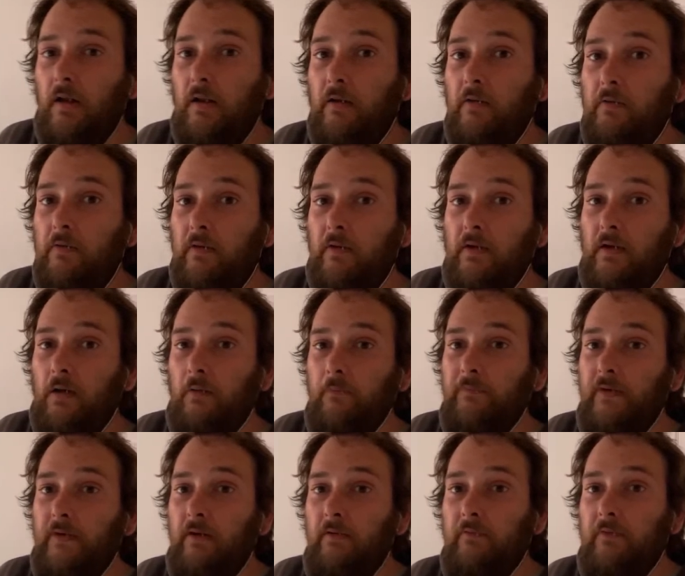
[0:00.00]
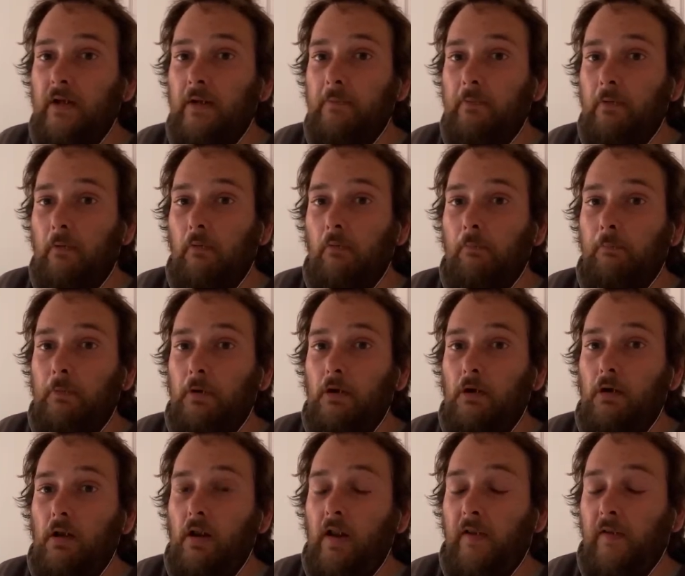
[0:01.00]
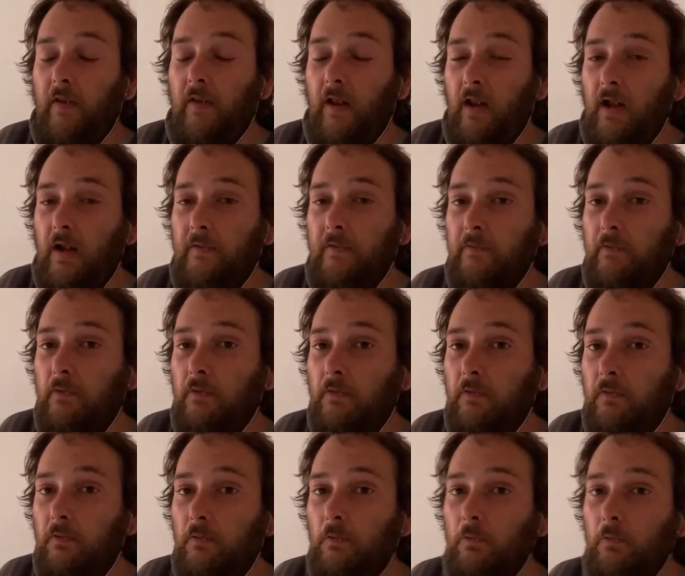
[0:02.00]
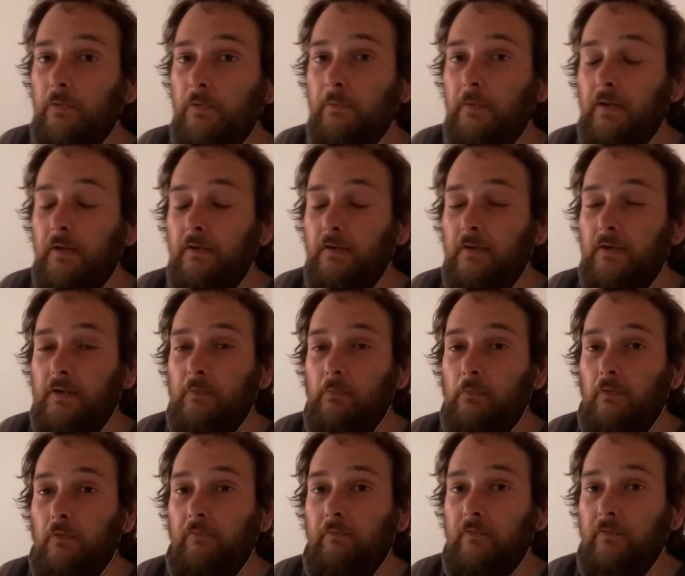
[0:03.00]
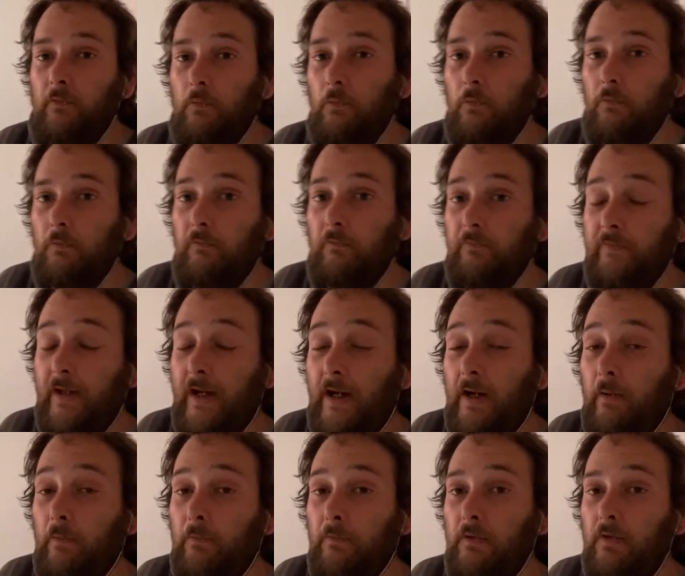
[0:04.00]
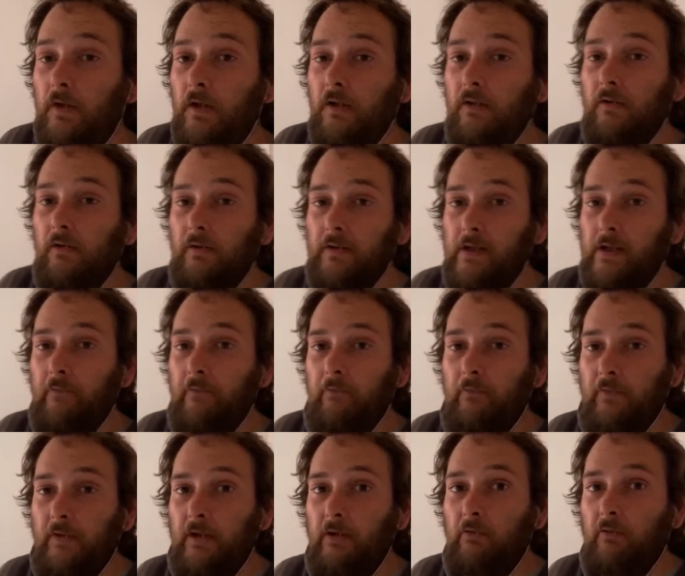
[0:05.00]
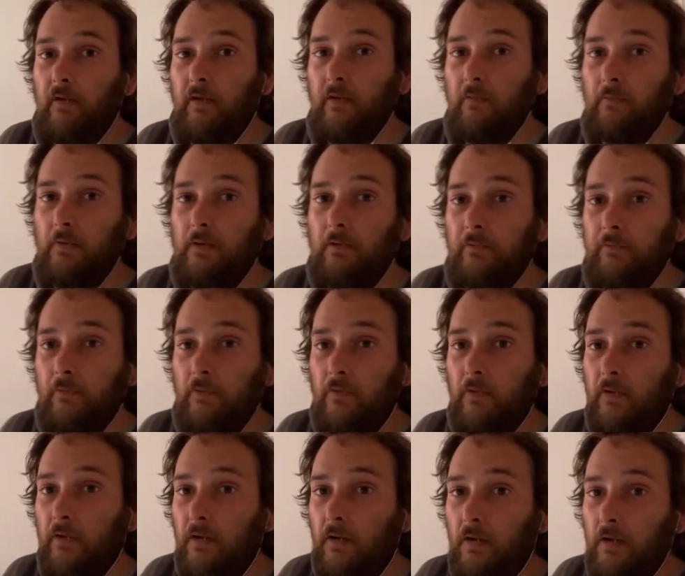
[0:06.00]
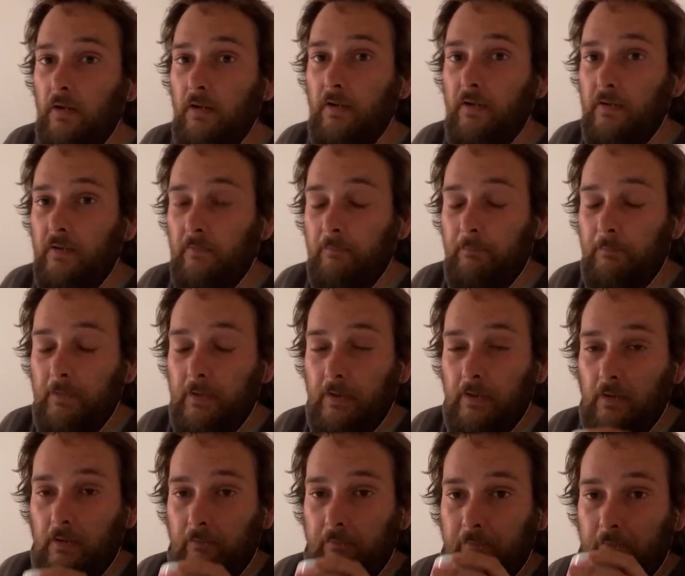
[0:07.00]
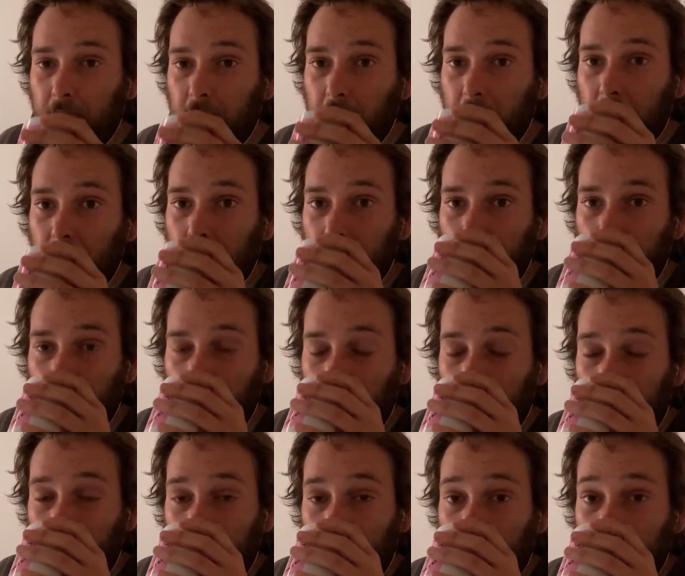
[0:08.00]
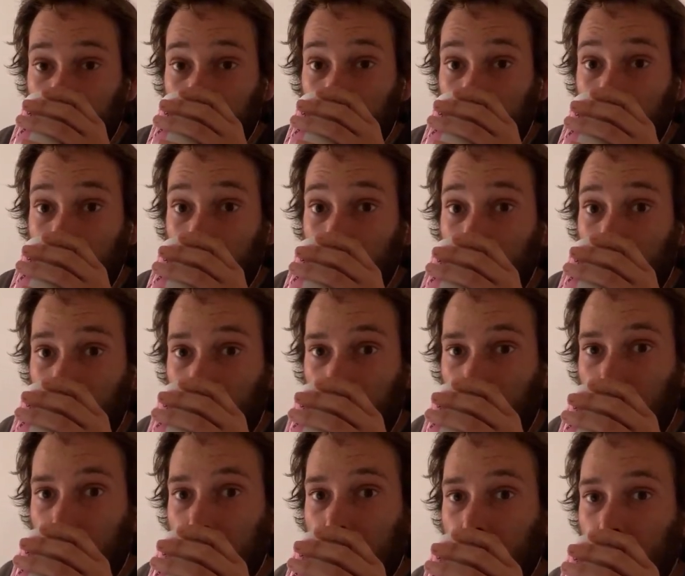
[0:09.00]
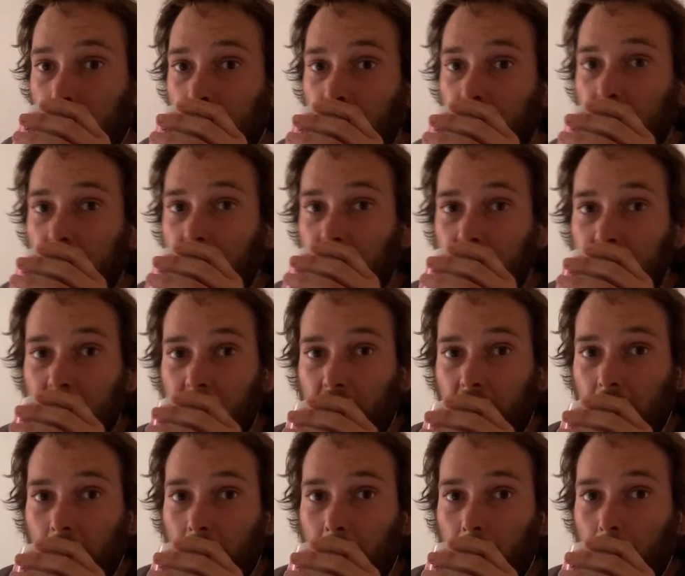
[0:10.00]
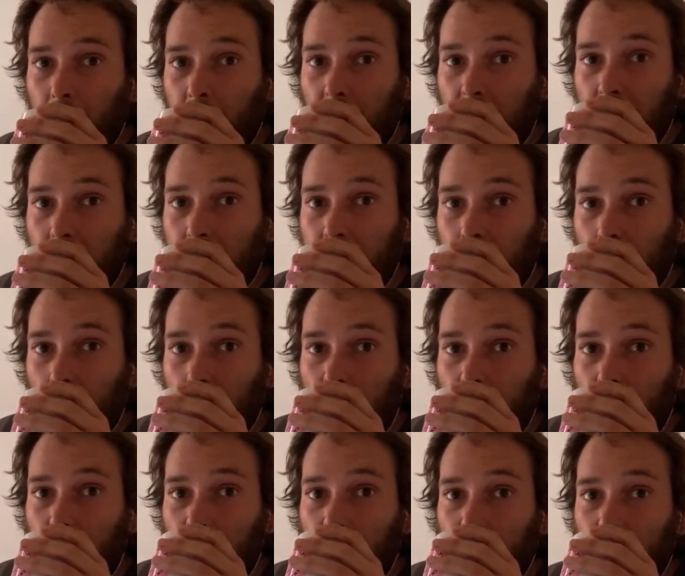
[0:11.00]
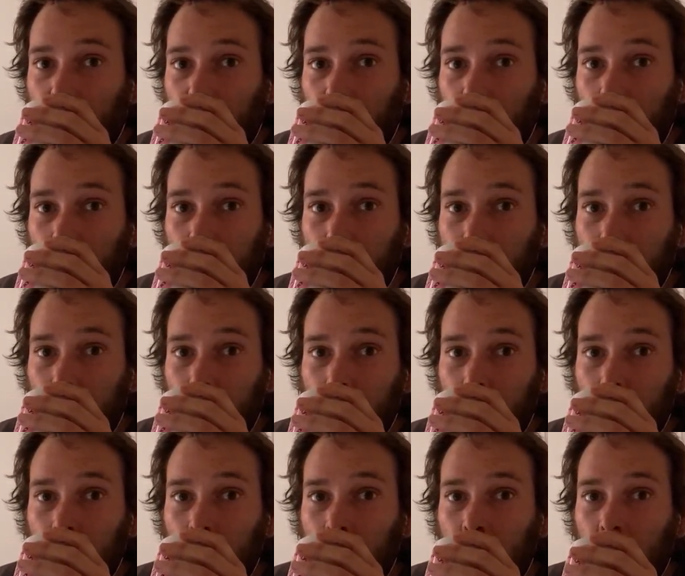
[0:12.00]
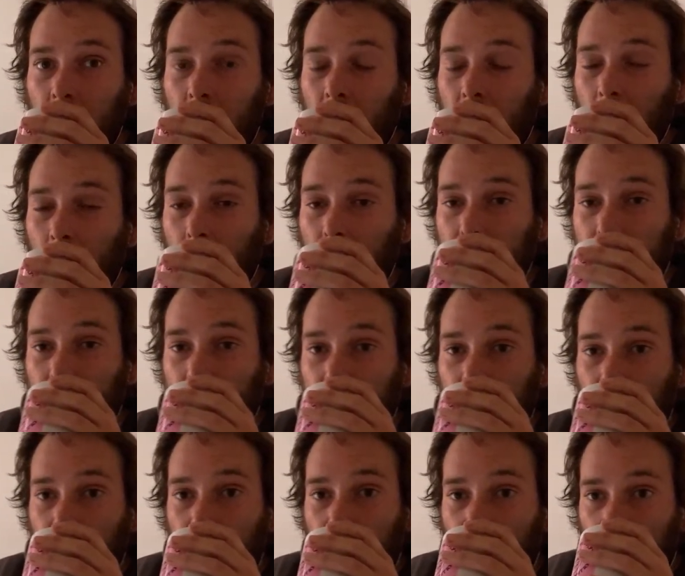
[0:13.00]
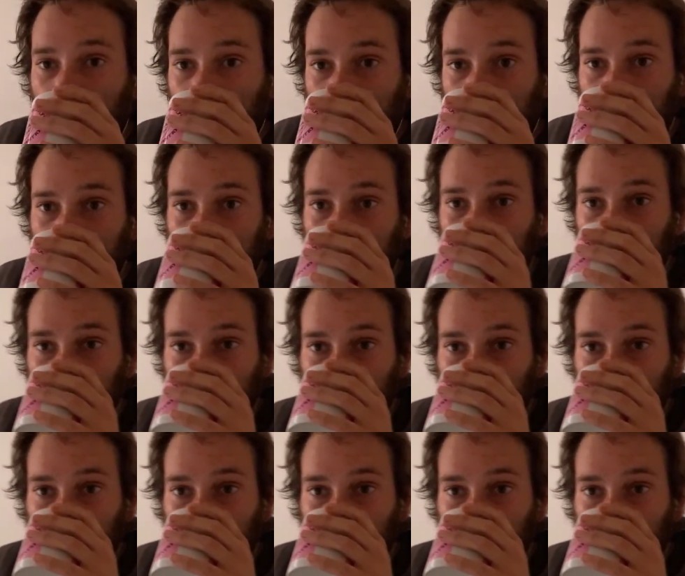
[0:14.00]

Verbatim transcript: as soon as you come down, that bubble bursts and you're automatically with all down like everyone else in the world. Not as high as you can be, like flying above the ground. You think you can hear other people's inner voices in their head, which is very strange.